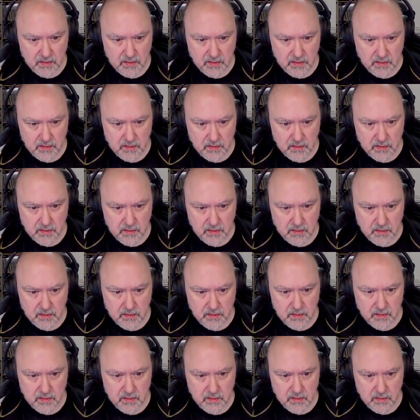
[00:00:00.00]

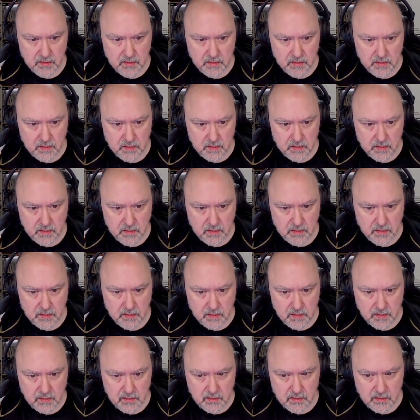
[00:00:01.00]

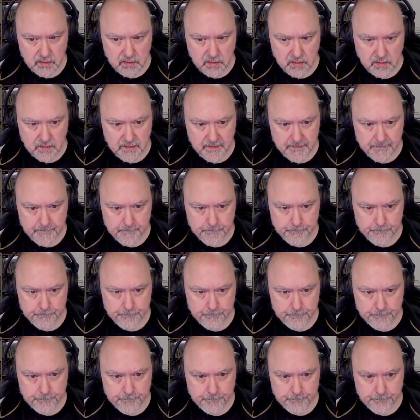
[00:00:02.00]

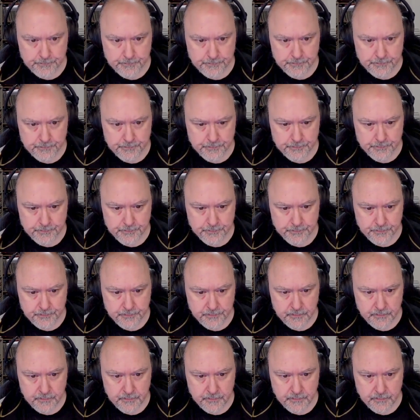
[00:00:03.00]

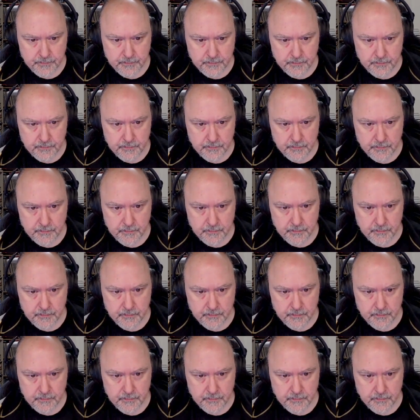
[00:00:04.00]
Nothing is said.